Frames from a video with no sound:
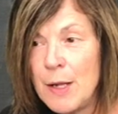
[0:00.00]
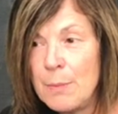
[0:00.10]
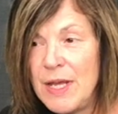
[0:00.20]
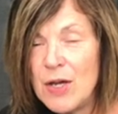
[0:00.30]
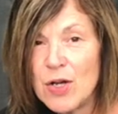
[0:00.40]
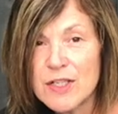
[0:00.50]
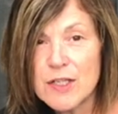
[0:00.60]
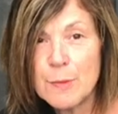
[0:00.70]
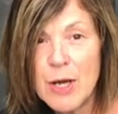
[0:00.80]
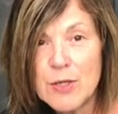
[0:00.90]
because I
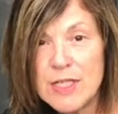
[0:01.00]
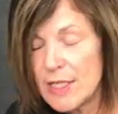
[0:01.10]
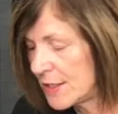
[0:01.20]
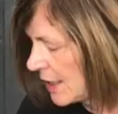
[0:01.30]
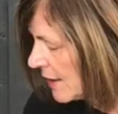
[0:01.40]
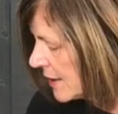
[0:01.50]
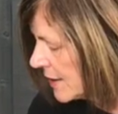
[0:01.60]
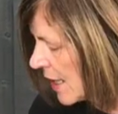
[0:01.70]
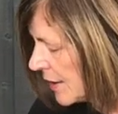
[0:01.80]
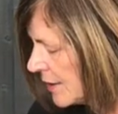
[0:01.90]
suppose it doesn't get the
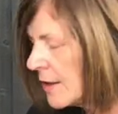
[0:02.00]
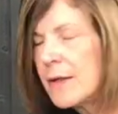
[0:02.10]
sun.